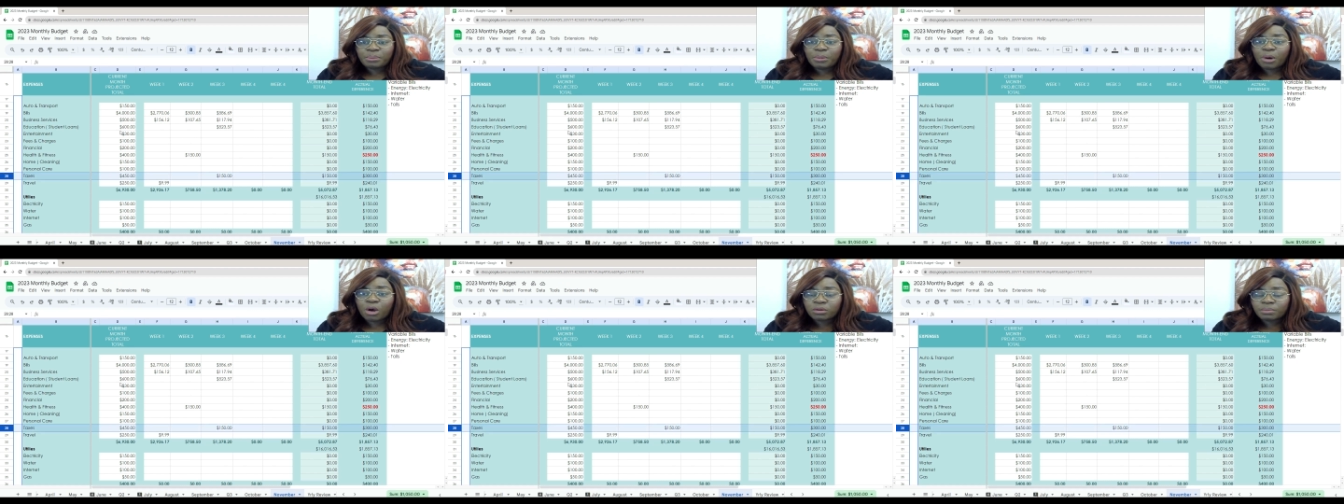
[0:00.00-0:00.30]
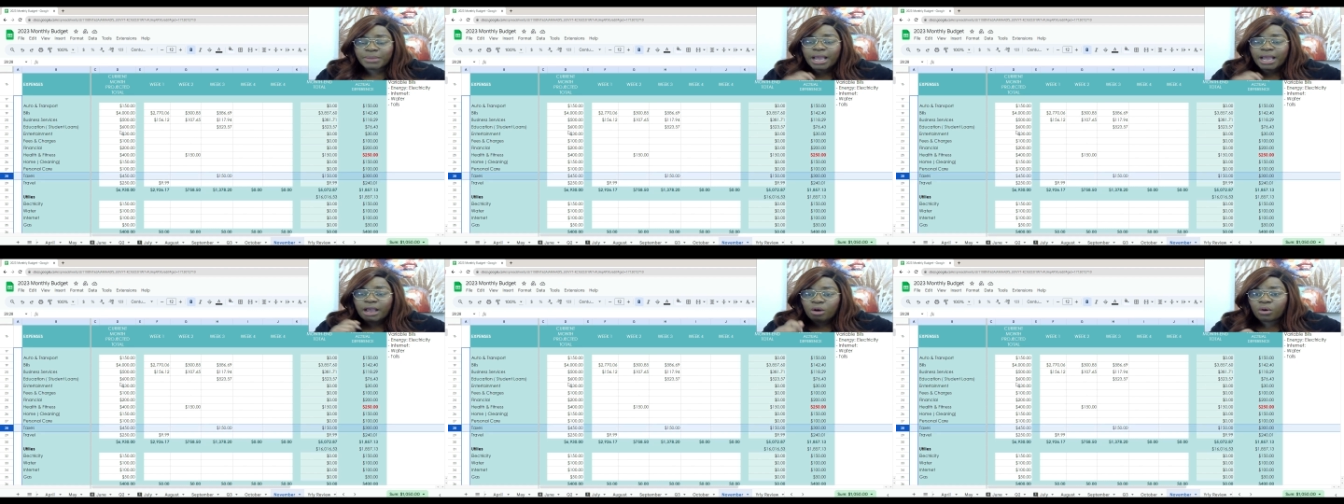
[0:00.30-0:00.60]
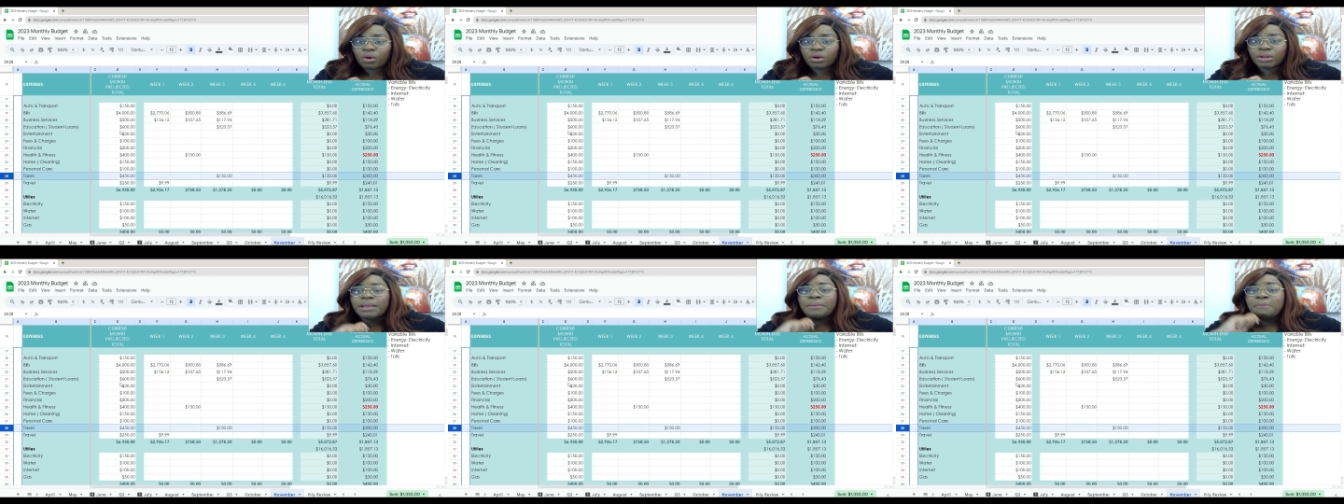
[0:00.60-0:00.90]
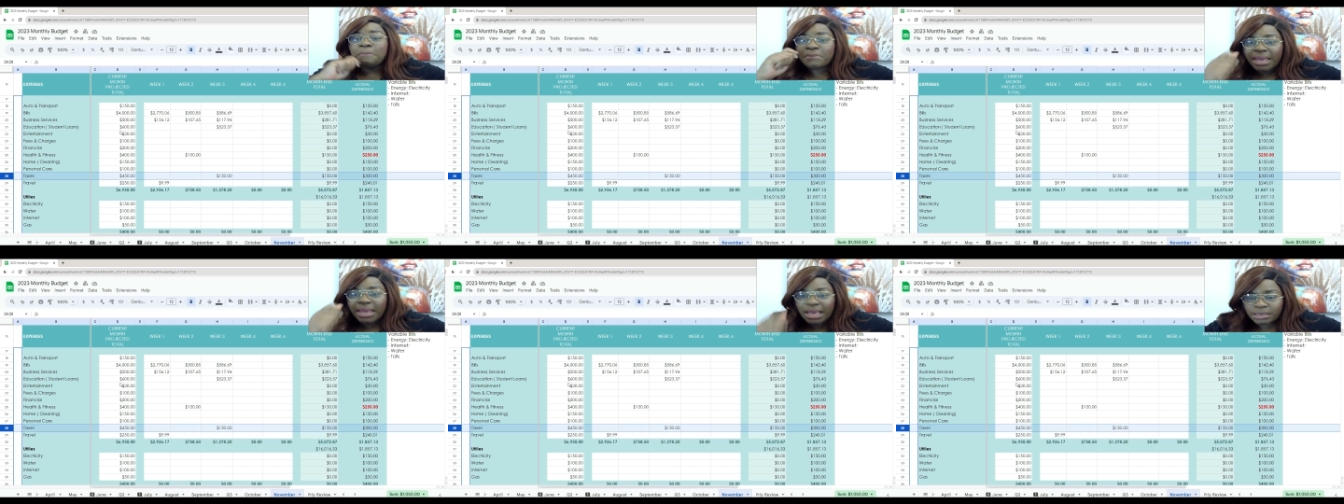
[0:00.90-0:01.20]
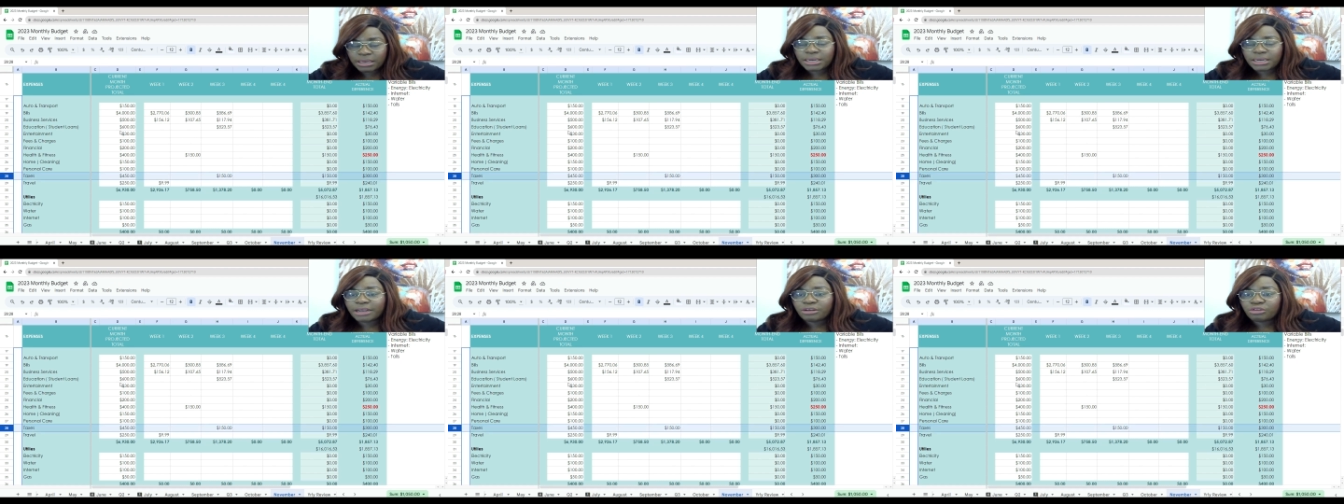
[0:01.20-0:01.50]
on my own and
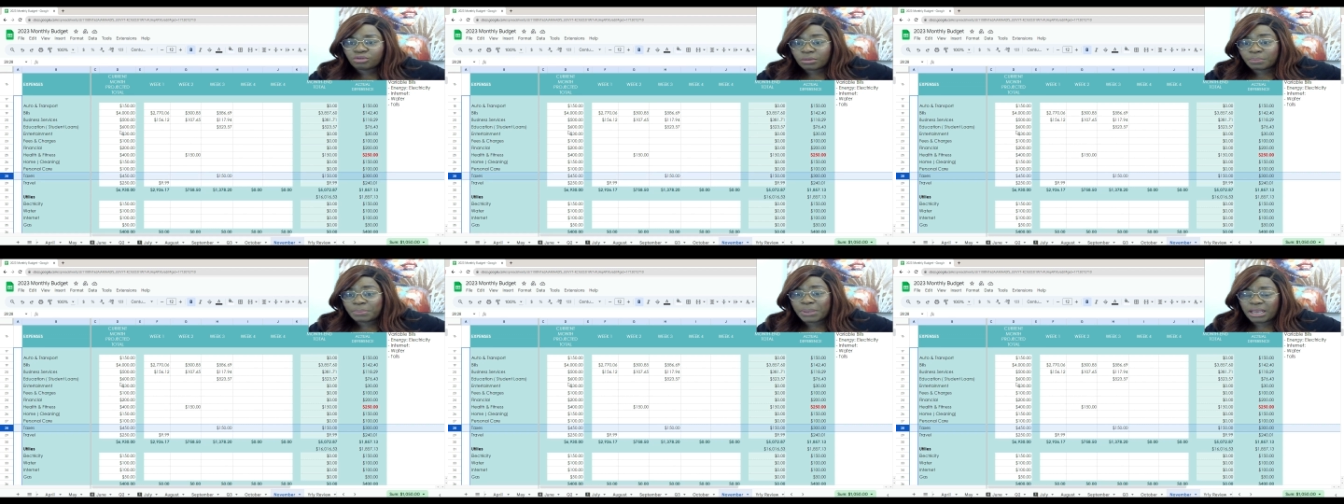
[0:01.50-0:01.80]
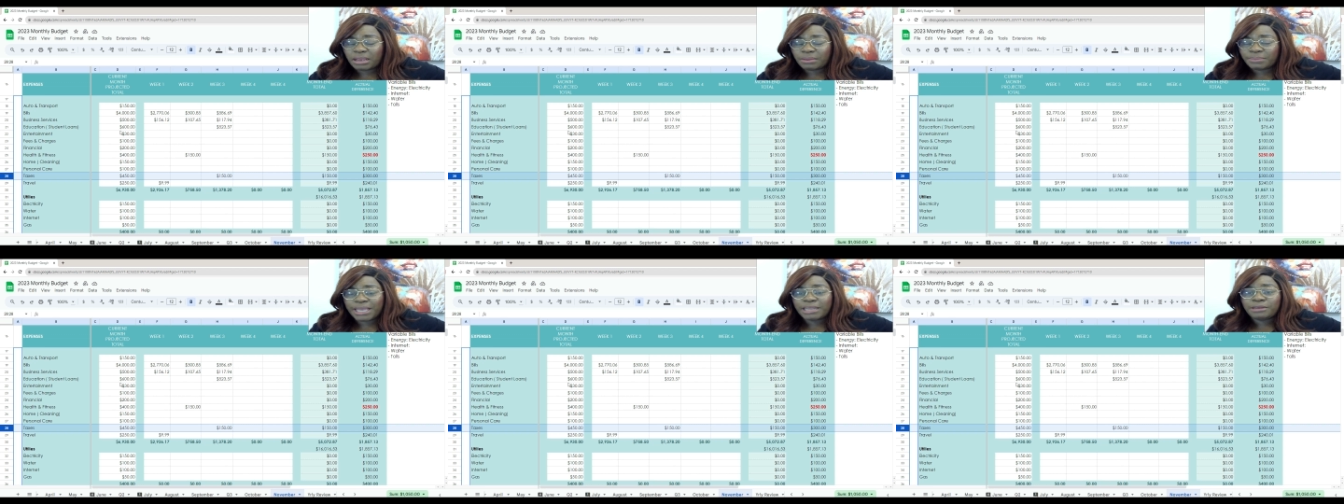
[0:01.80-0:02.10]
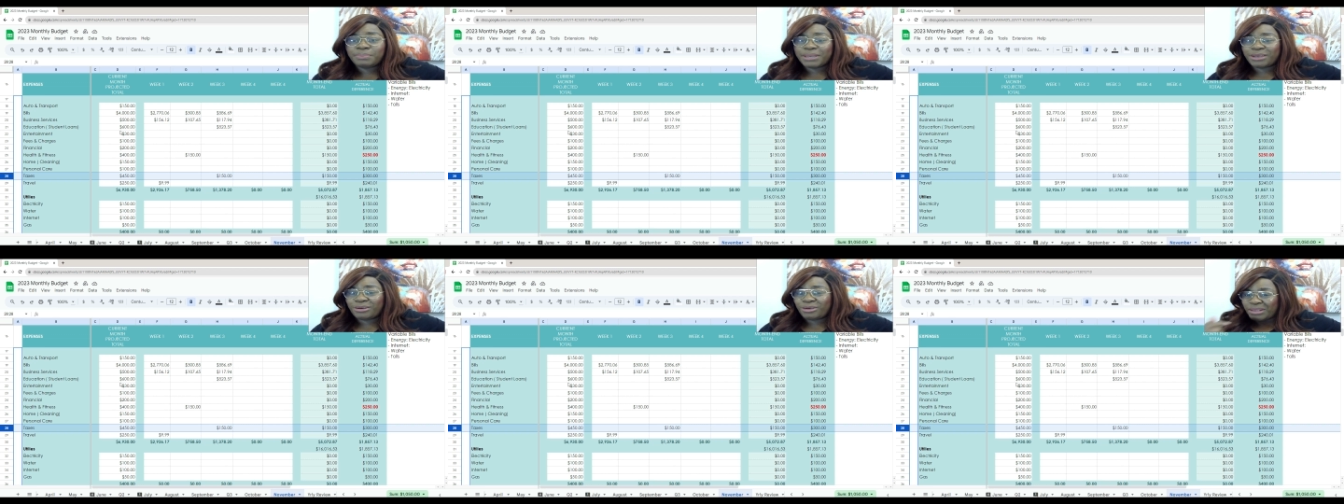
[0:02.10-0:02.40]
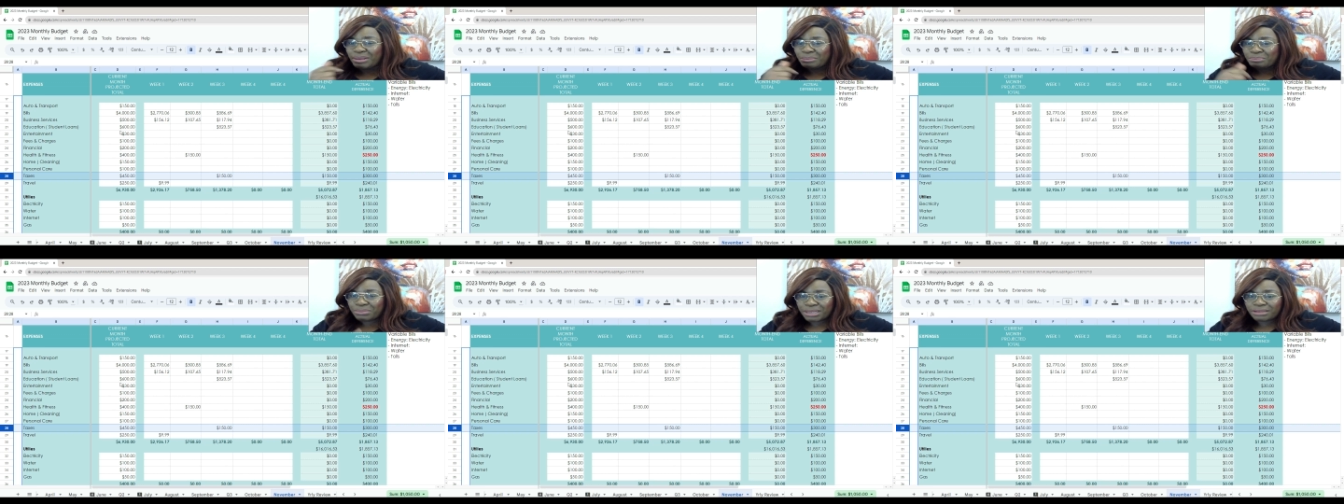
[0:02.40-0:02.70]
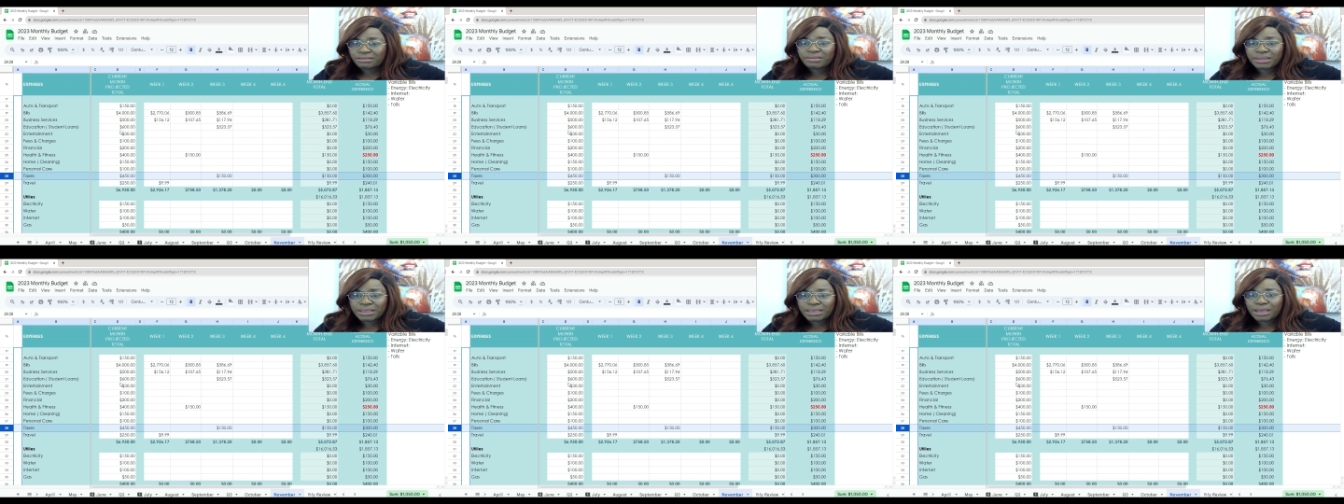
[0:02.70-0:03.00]
made an extra payment because I
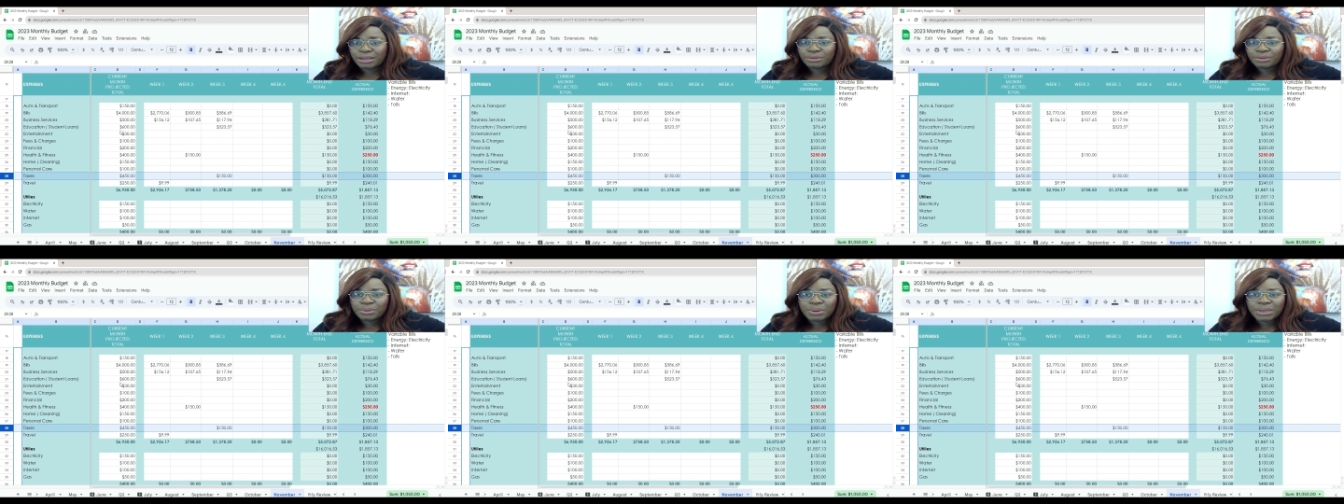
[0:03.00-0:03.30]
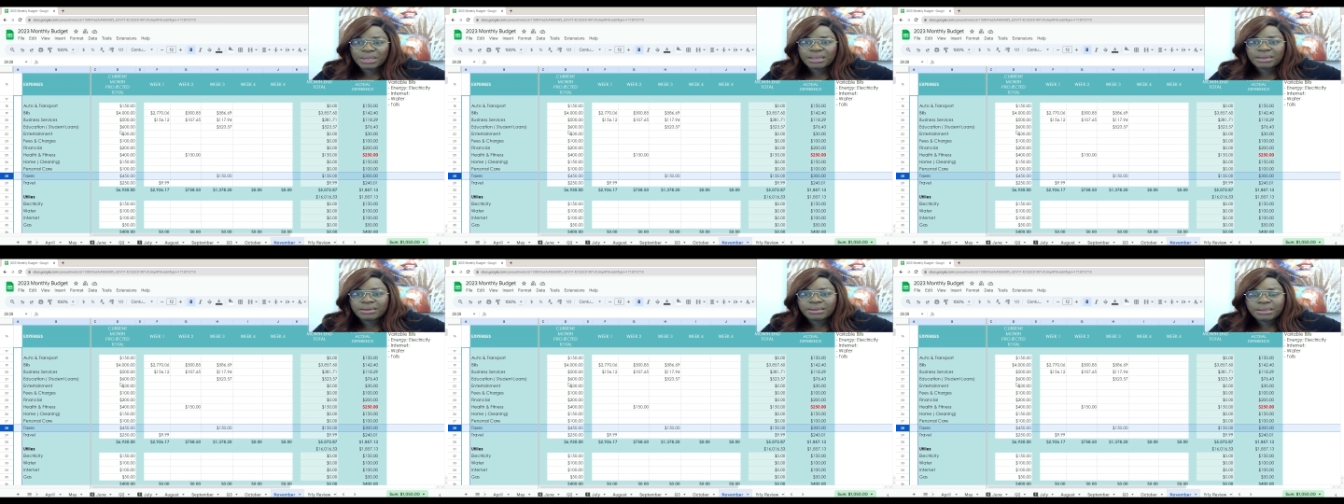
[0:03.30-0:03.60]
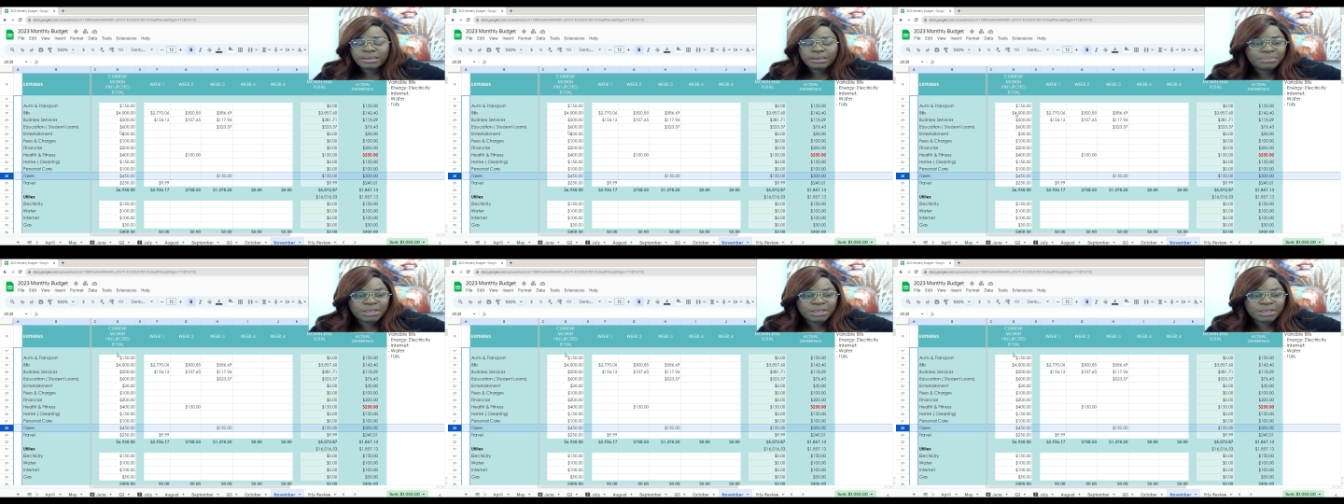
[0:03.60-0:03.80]
missed the other one